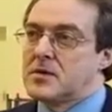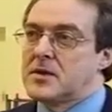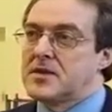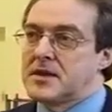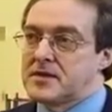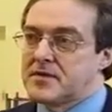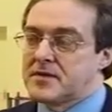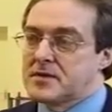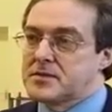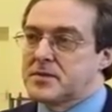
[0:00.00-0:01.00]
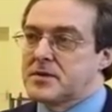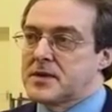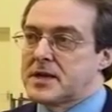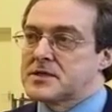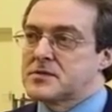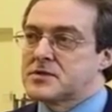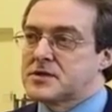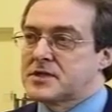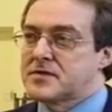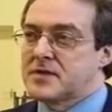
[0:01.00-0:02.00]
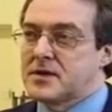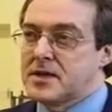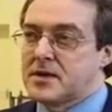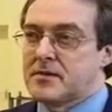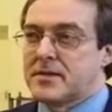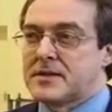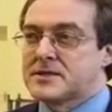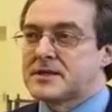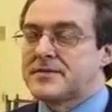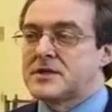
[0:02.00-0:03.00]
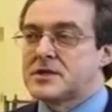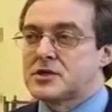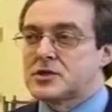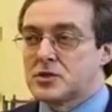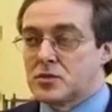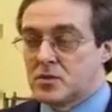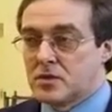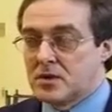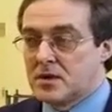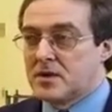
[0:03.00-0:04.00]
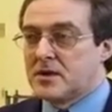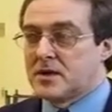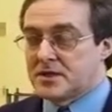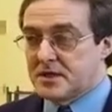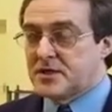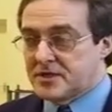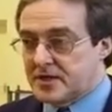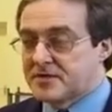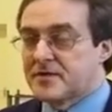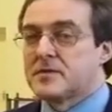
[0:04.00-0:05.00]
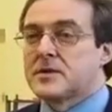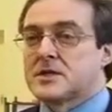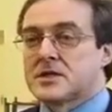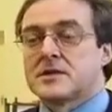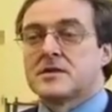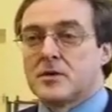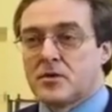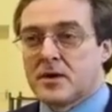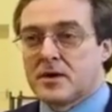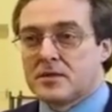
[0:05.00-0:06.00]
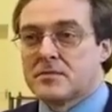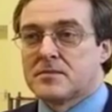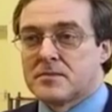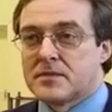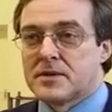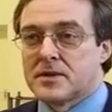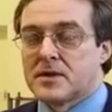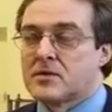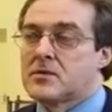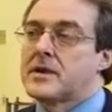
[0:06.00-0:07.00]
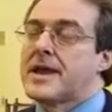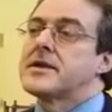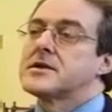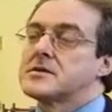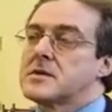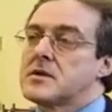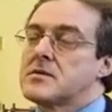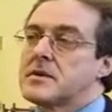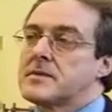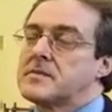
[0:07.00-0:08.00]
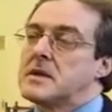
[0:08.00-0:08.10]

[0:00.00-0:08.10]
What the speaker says: We think the first building actually was transferred here in about 72. And I say transfer because it's actually a mobile building, or an Elliot as we call it.